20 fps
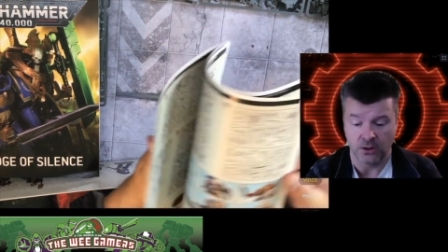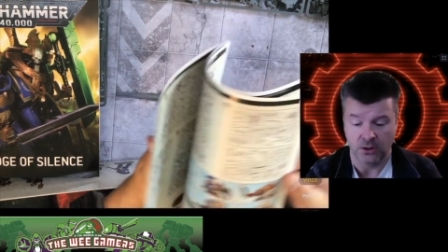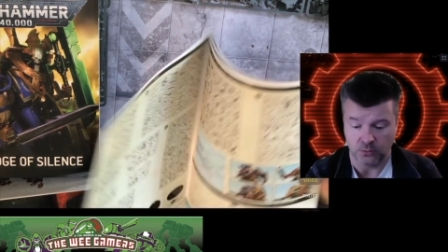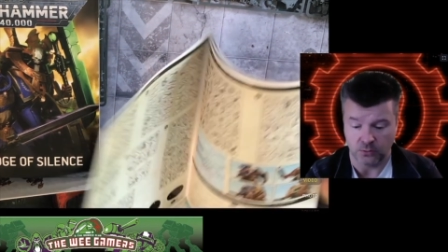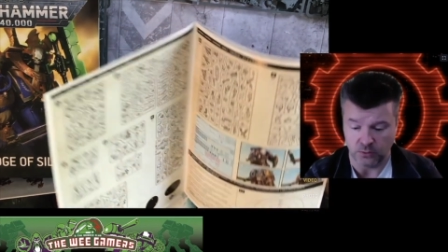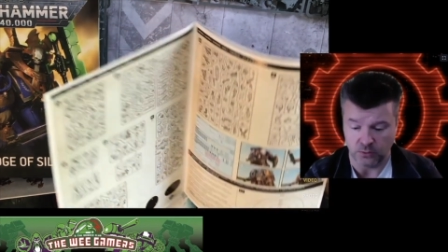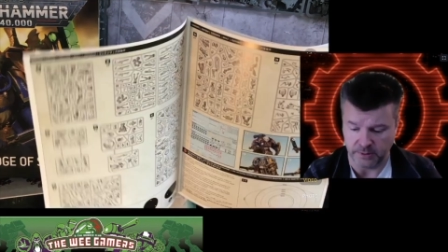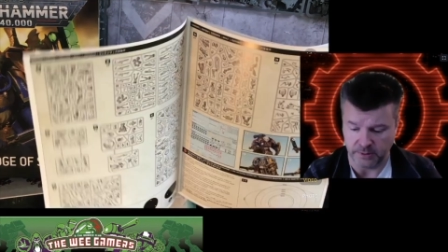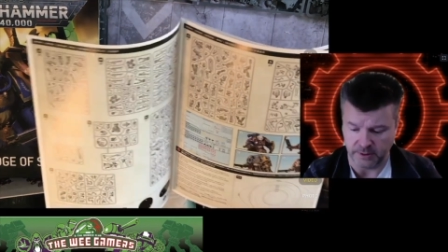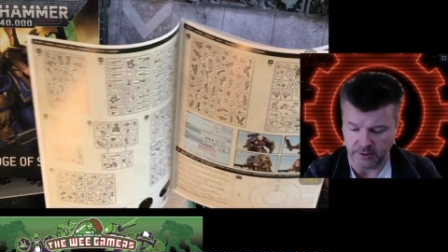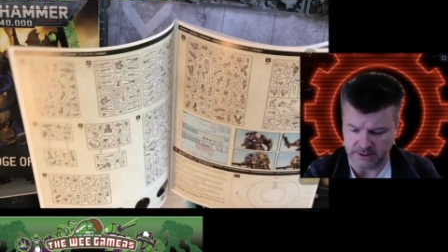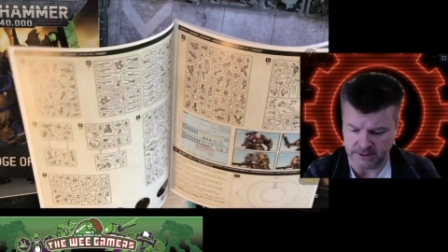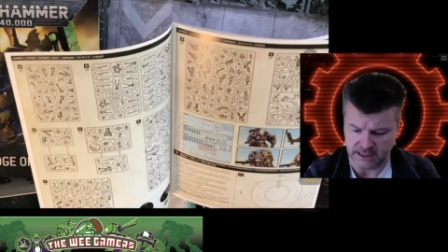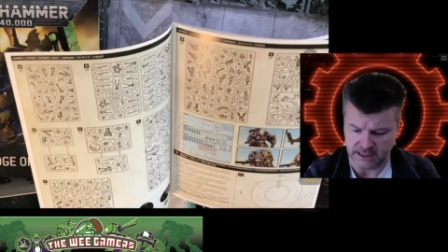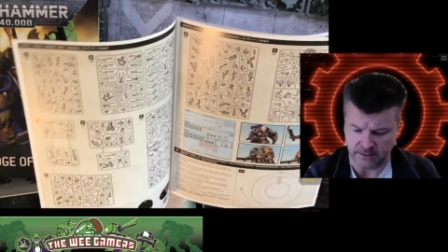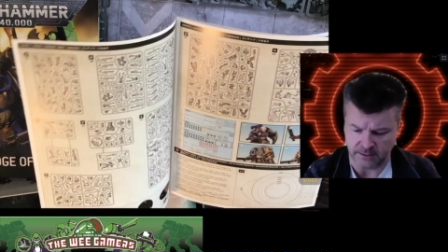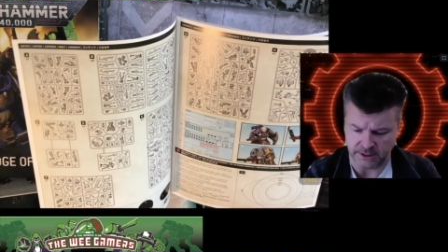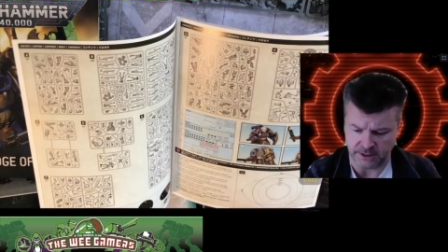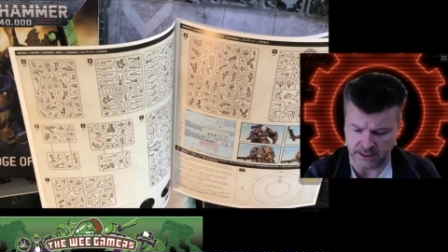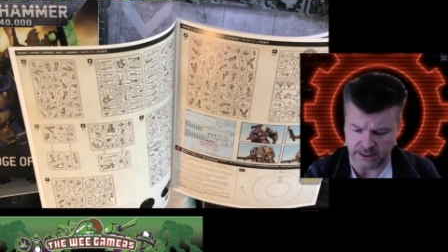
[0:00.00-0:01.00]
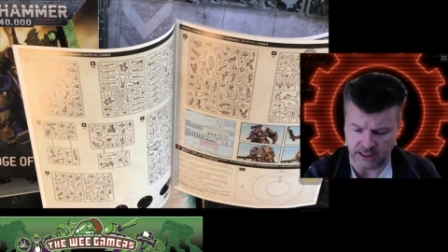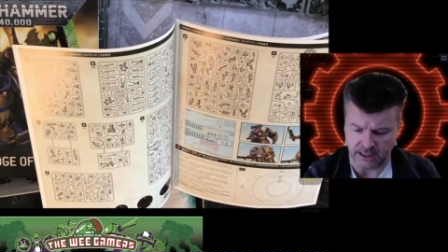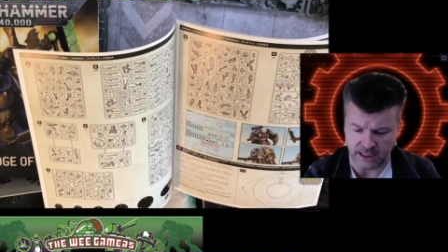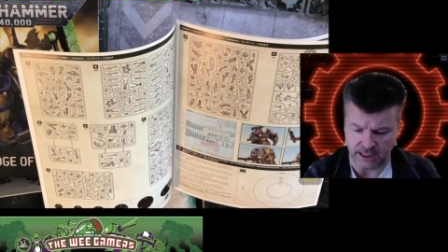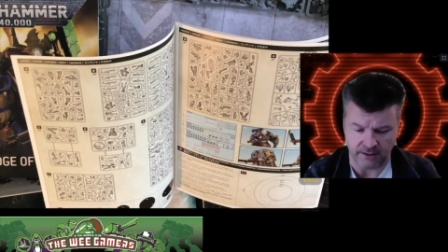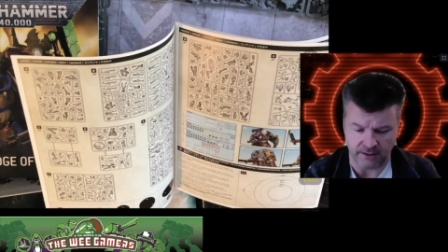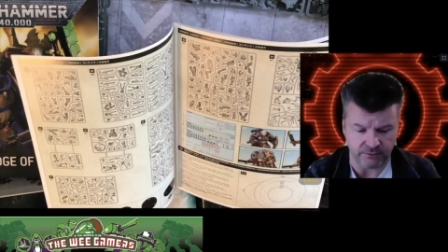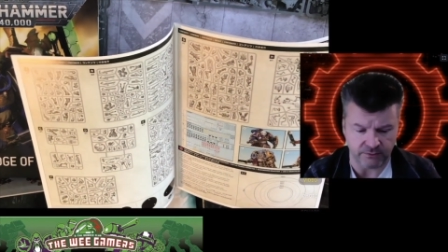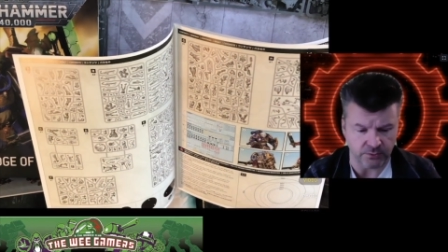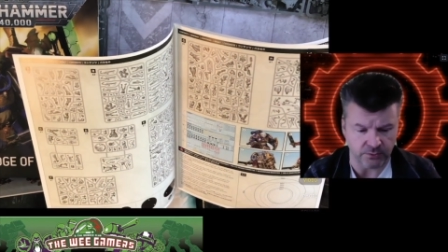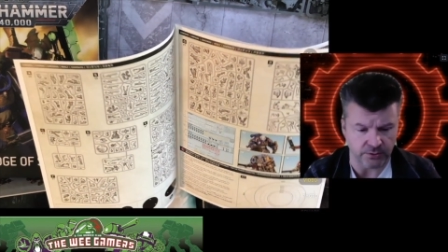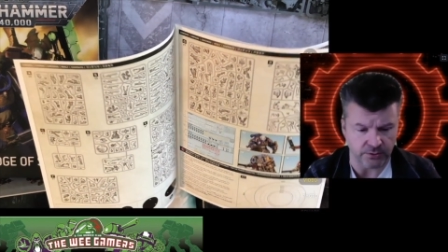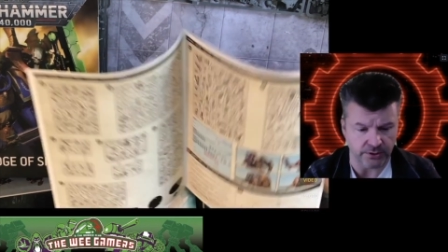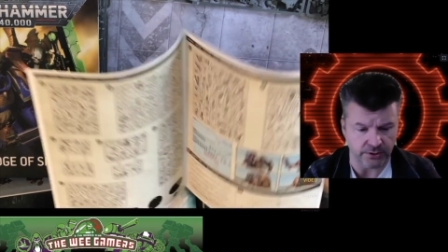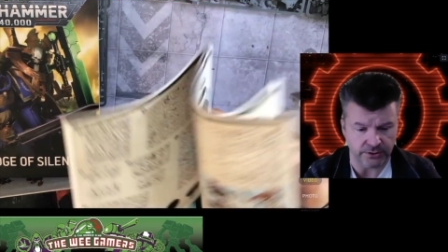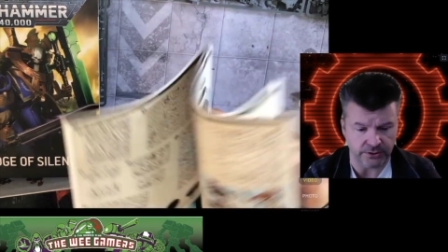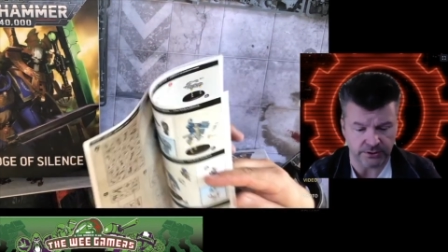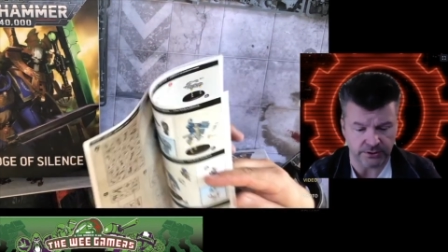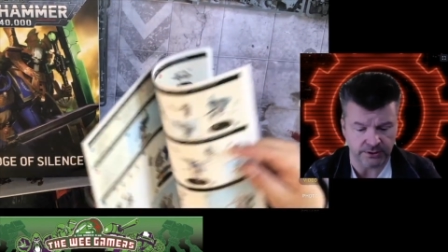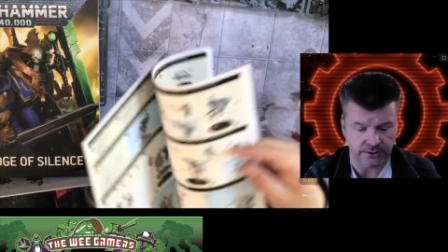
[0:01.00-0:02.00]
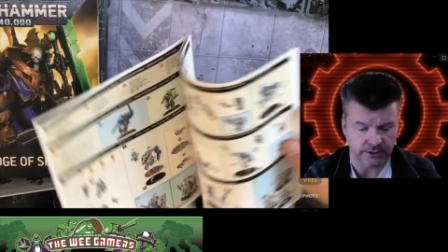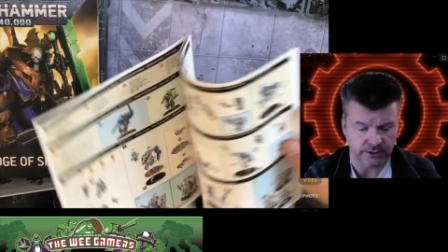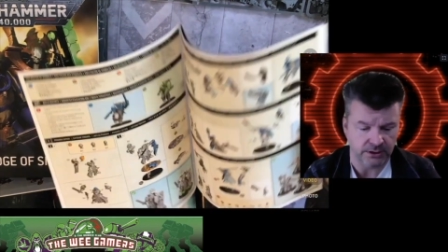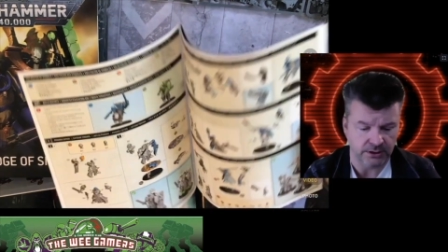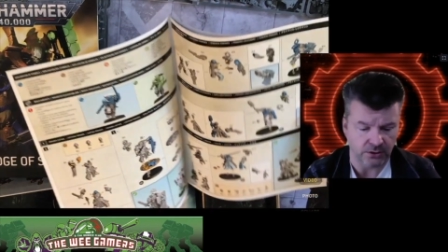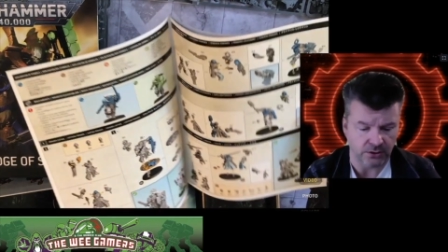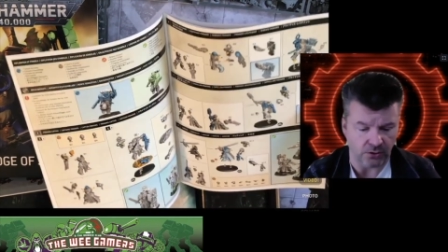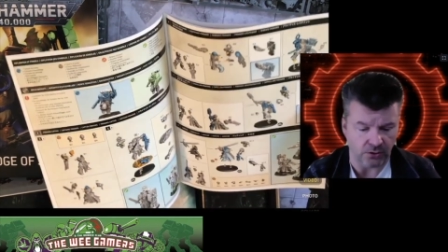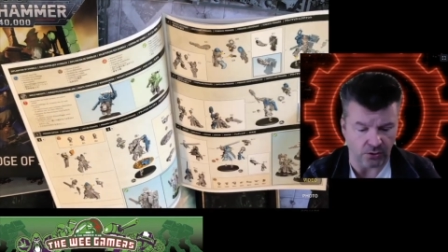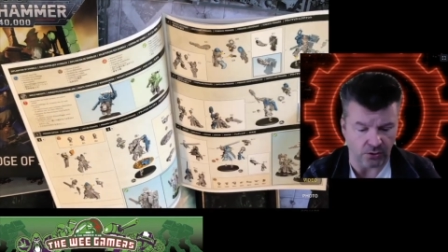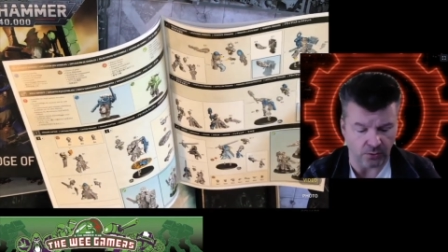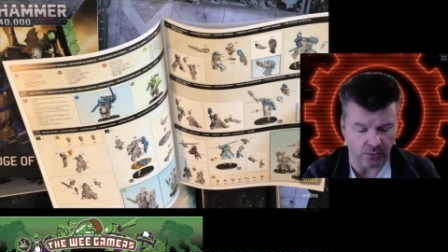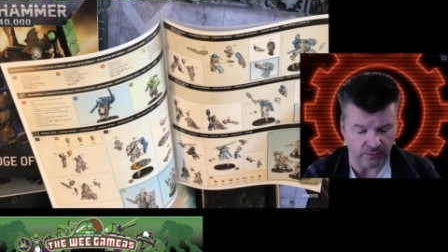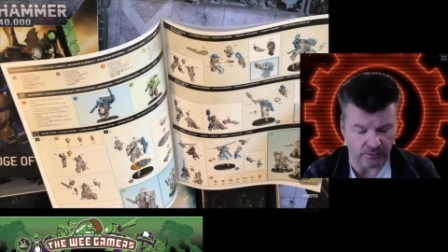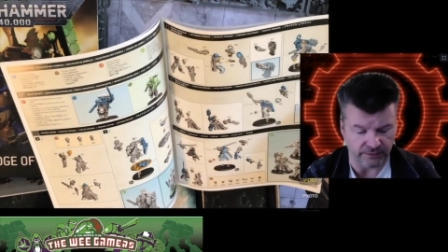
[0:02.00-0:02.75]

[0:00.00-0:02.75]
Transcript: will be able to tell me. I have no doubt. Or we'll